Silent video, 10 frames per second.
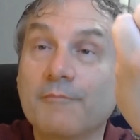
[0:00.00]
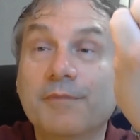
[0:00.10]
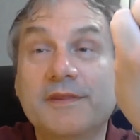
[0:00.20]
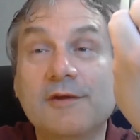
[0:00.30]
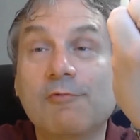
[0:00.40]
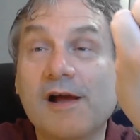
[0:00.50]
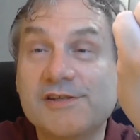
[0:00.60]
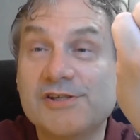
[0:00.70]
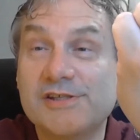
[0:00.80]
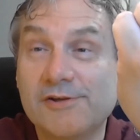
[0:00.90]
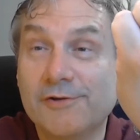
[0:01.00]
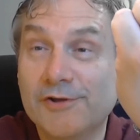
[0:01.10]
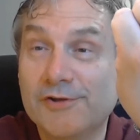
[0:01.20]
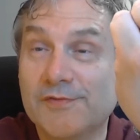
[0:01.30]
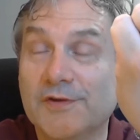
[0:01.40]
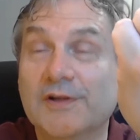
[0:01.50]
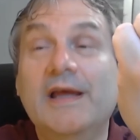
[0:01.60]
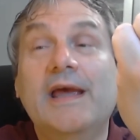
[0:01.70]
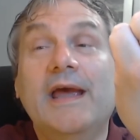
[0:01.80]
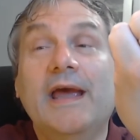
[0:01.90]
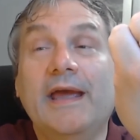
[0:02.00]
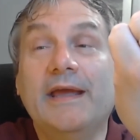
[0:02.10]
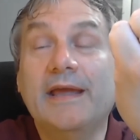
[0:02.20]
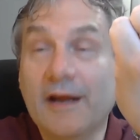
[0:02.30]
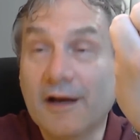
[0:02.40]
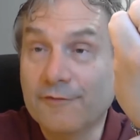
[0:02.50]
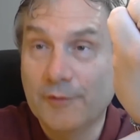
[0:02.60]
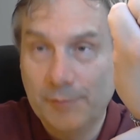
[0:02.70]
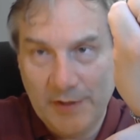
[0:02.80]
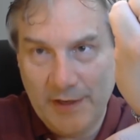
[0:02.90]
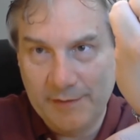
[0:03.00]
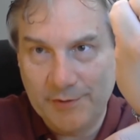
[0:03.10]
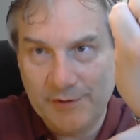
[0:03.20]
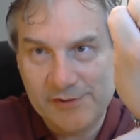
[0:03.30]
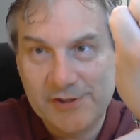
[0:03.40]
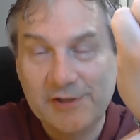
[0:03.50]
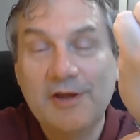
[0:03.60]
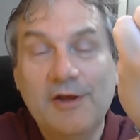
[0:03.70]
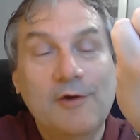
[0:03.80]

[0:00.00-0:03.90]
But the watch is still useful. A careful blind person